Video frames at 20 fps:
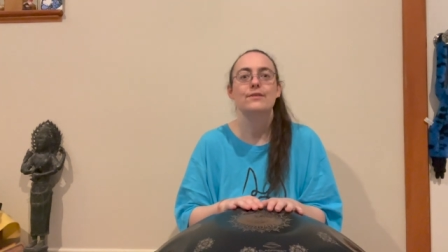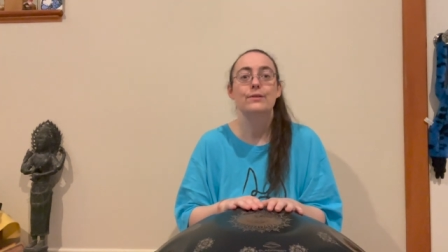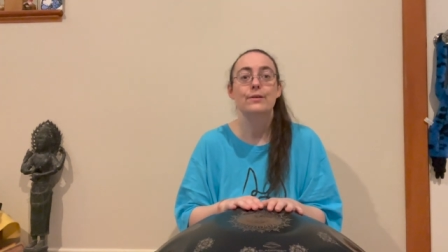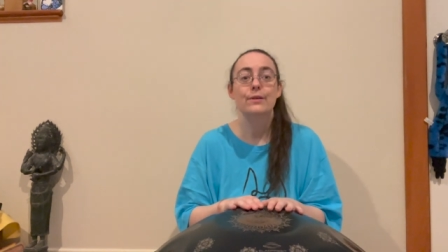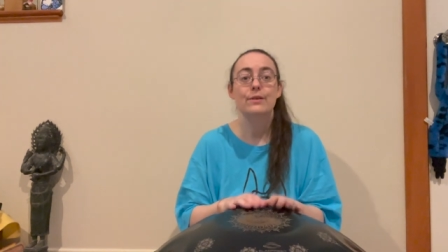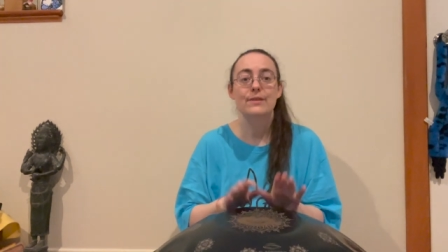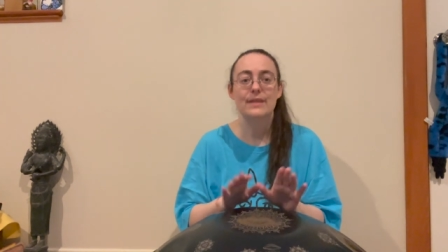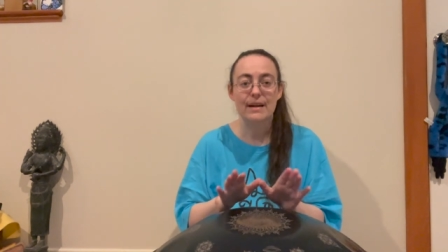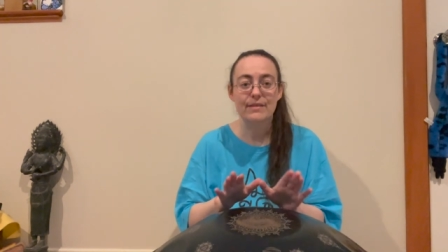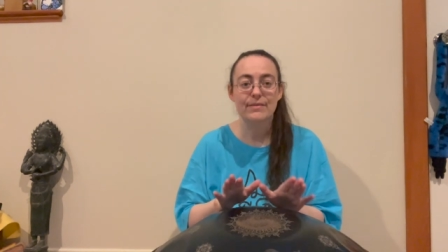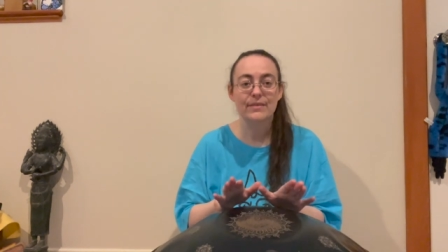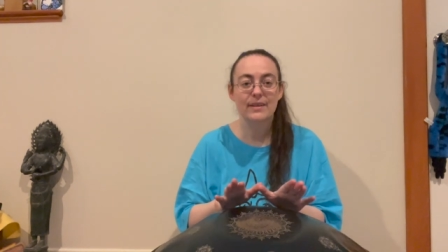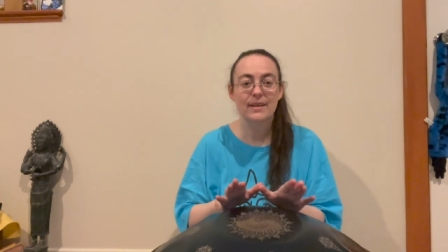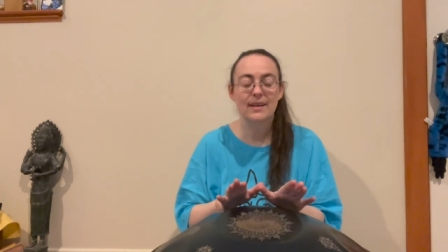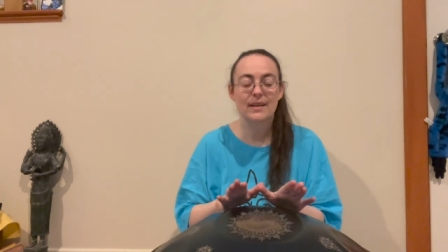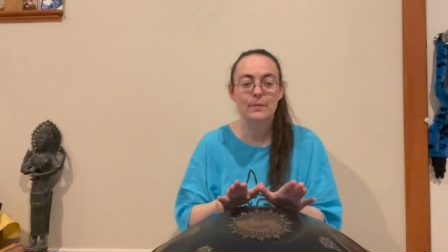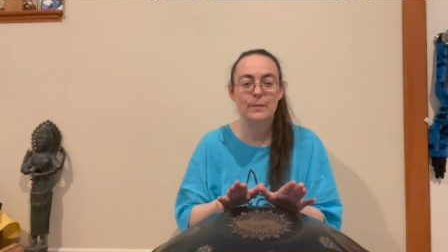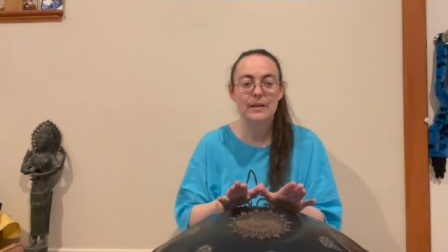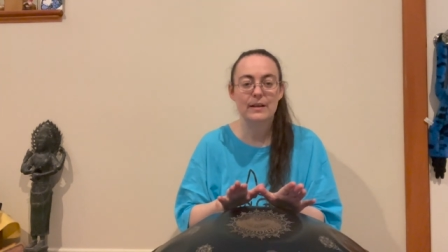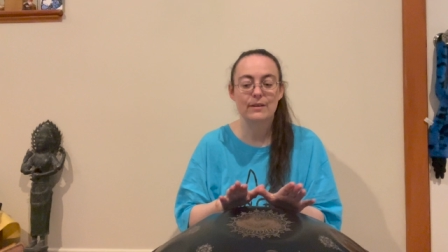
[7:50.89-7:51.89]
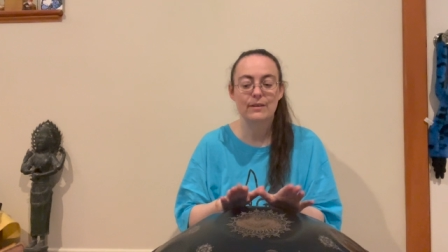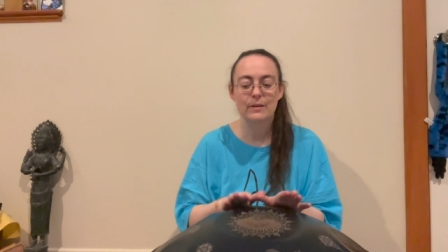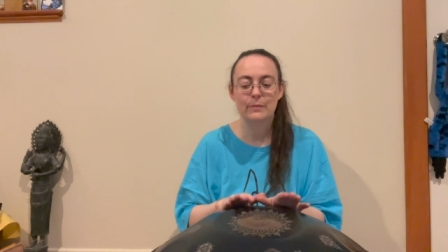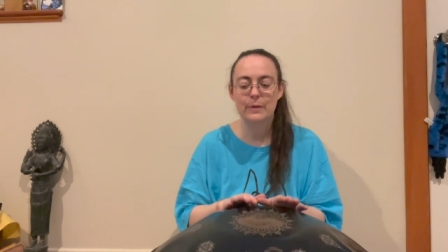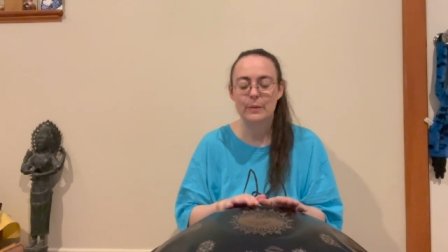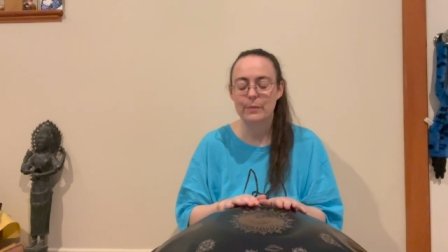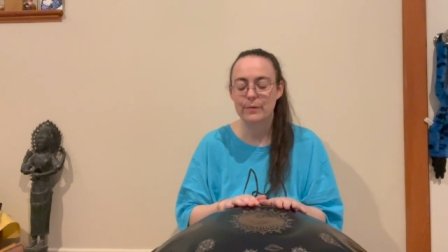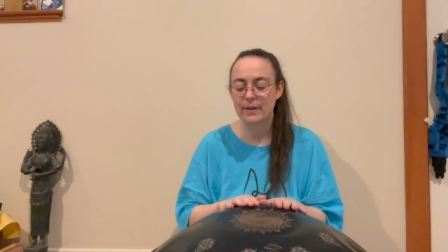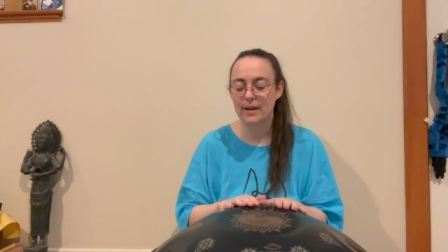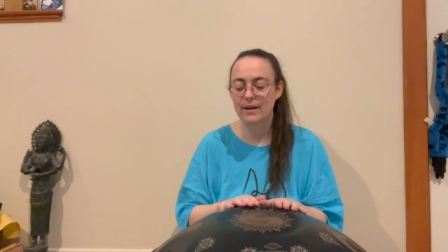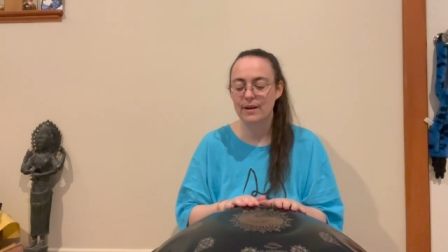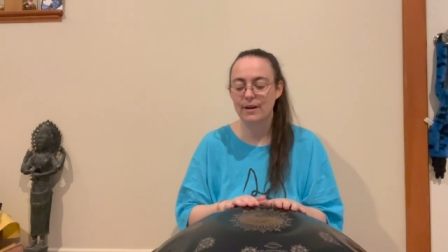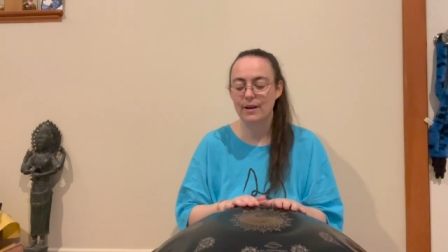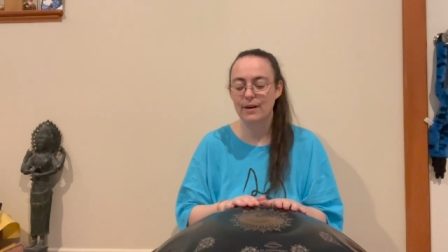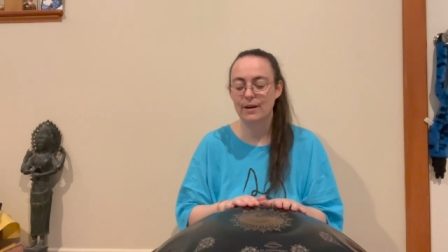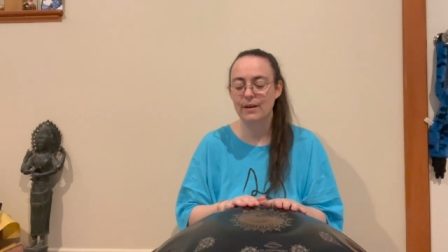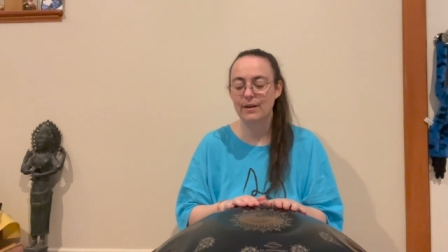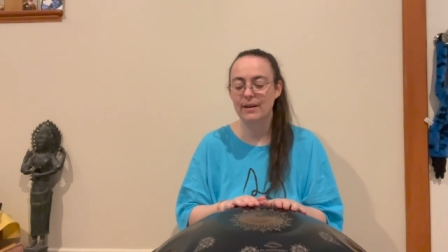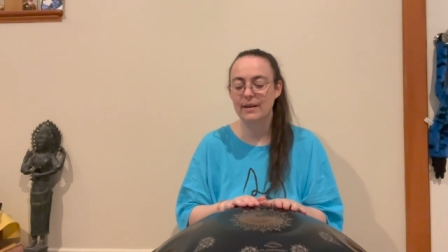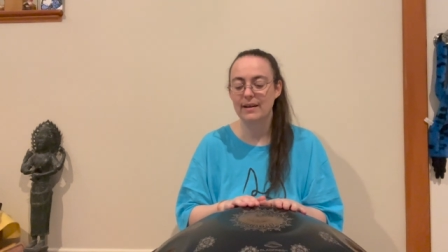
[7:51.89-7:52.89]
So you're definitely going to be hearing me play
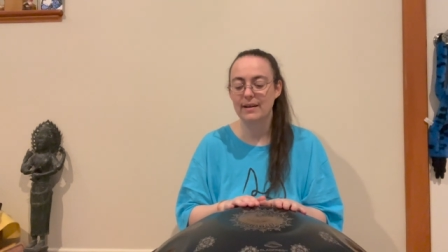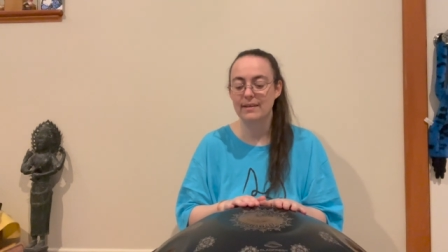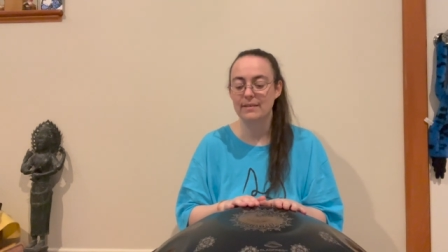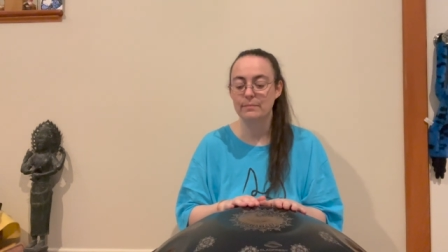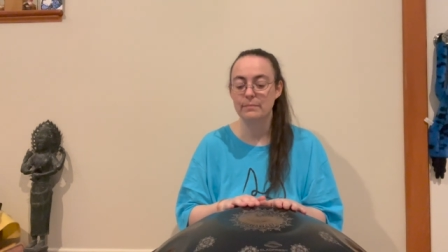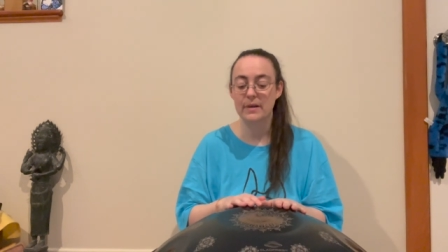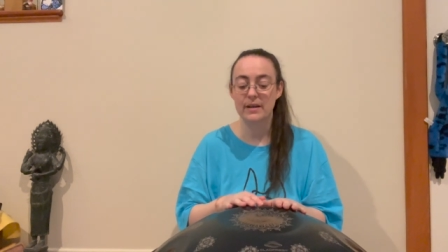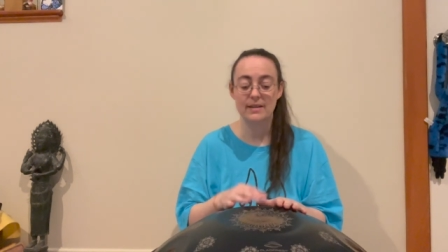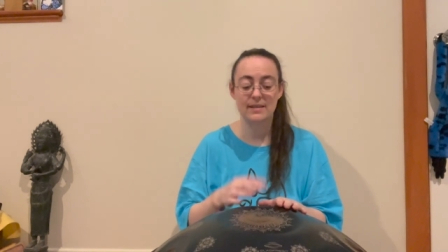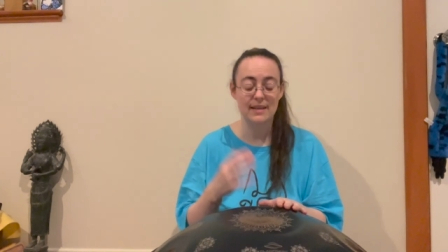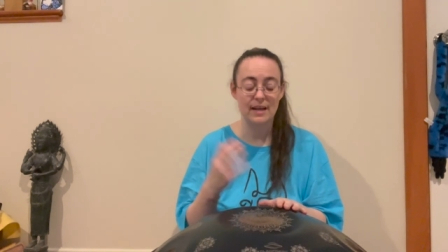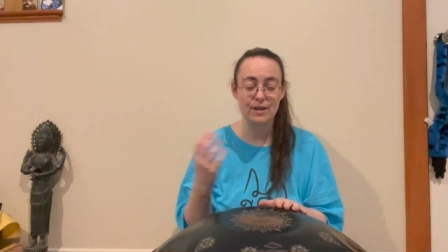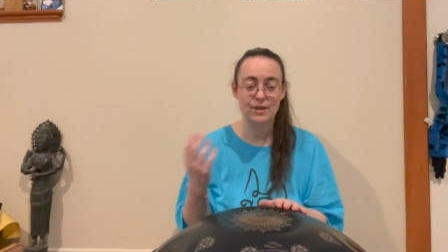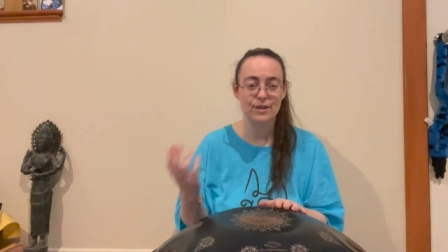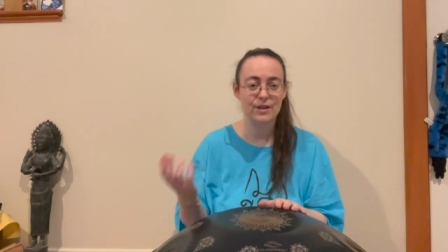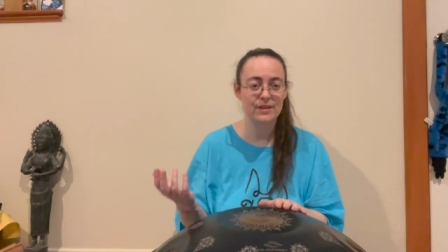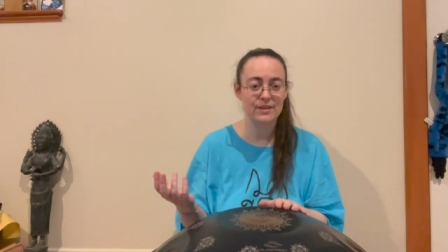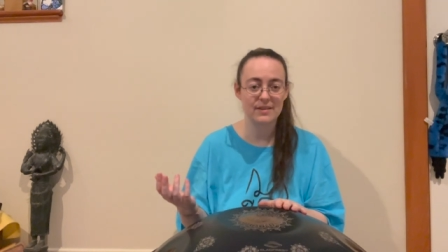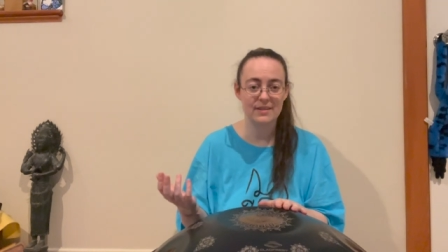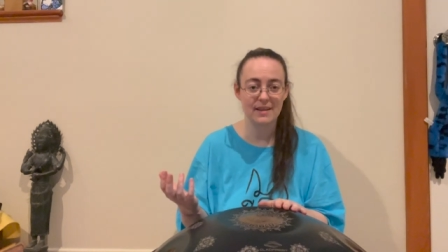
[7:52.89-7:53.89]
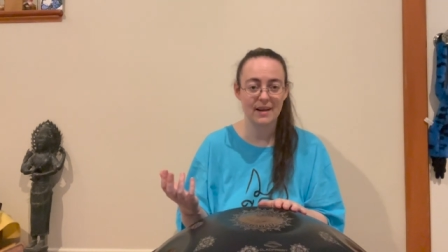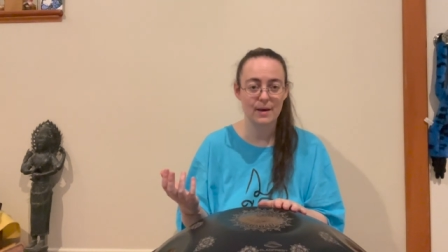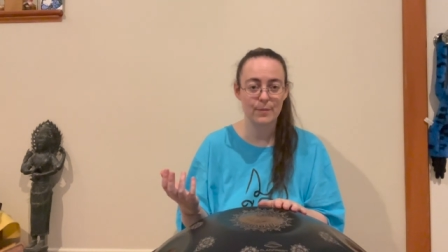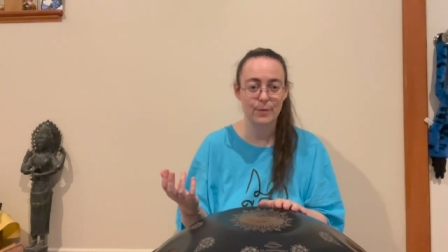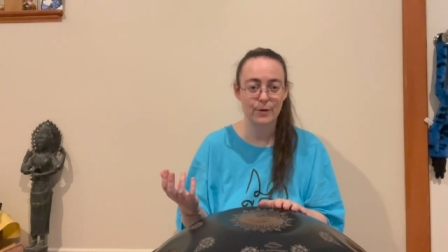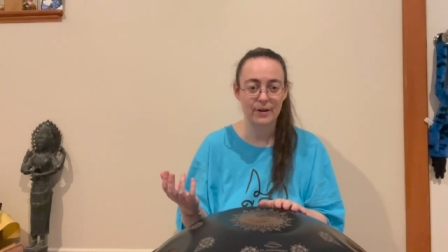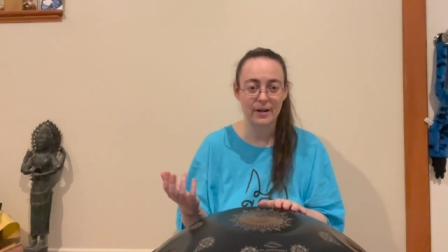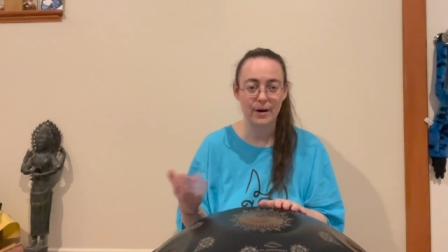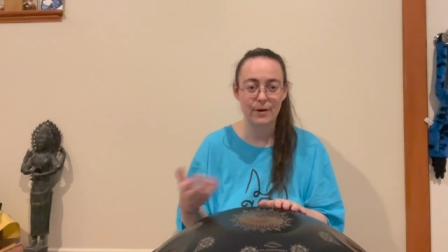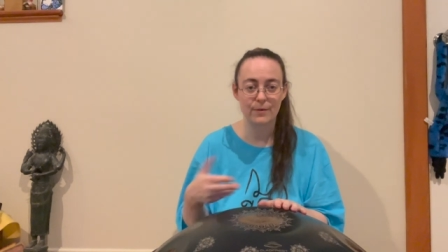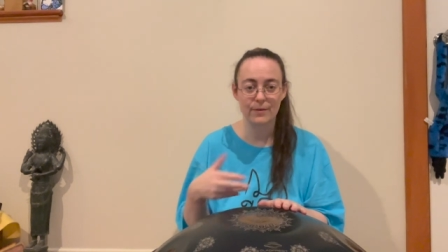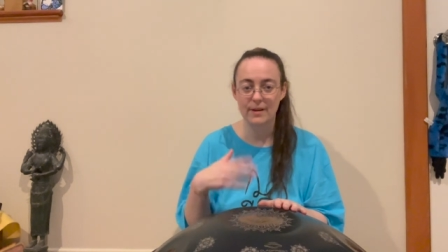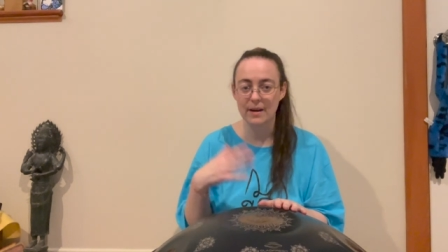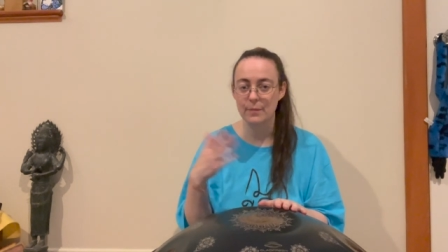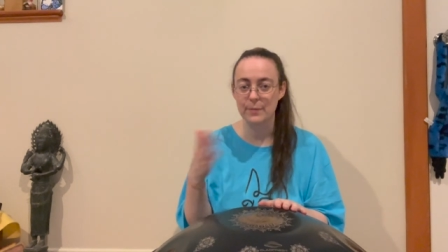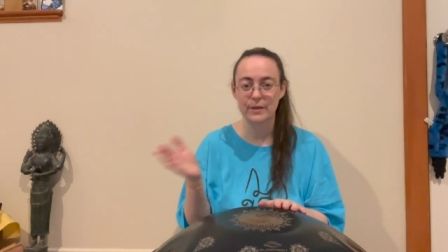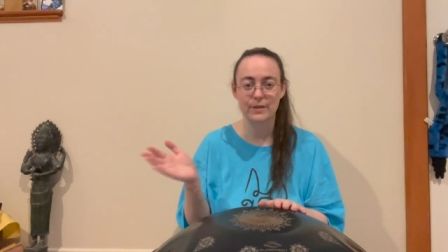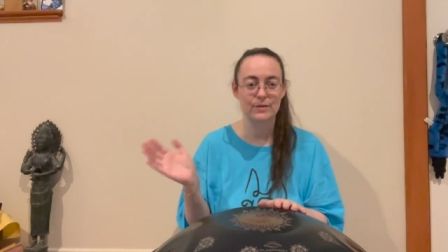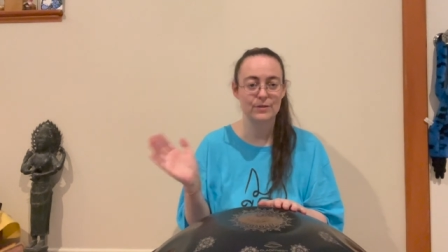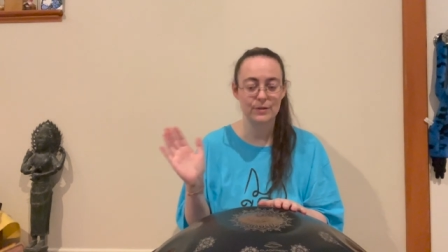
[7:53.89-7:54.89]
her in meditations that I put out
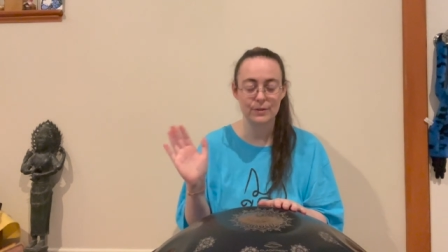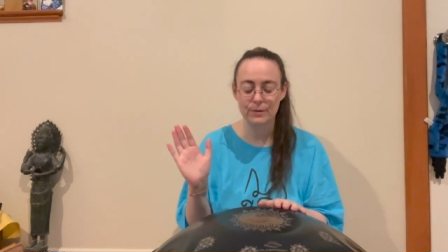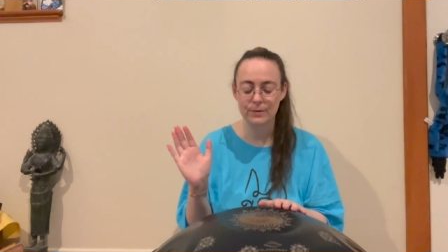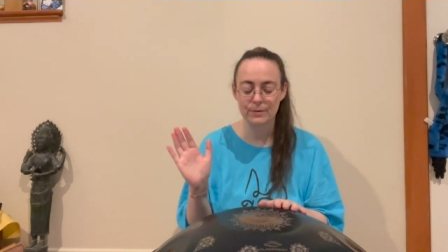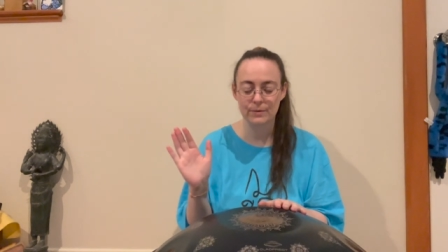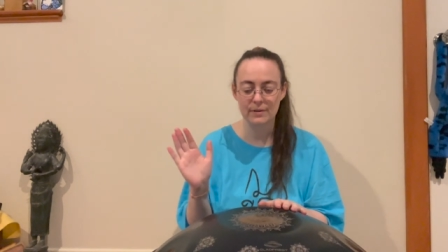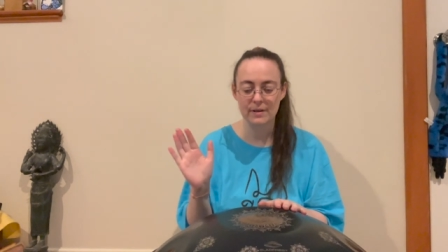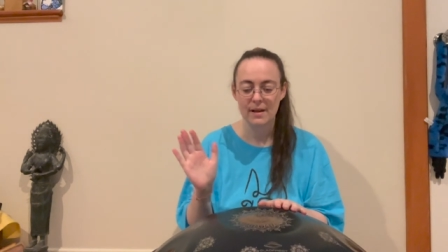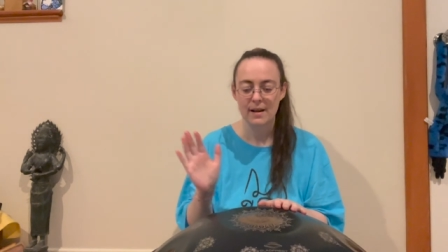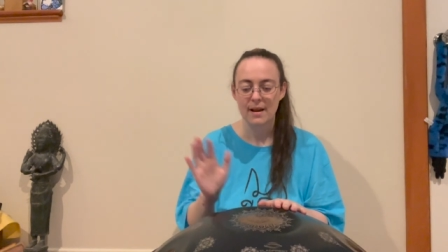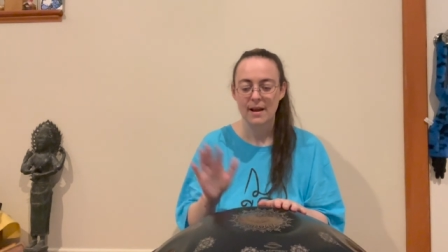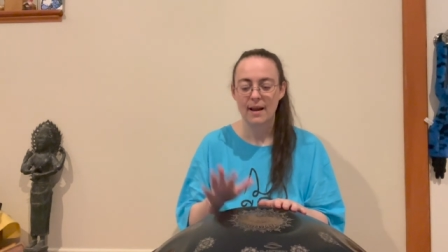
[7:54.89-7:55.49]
coming soon.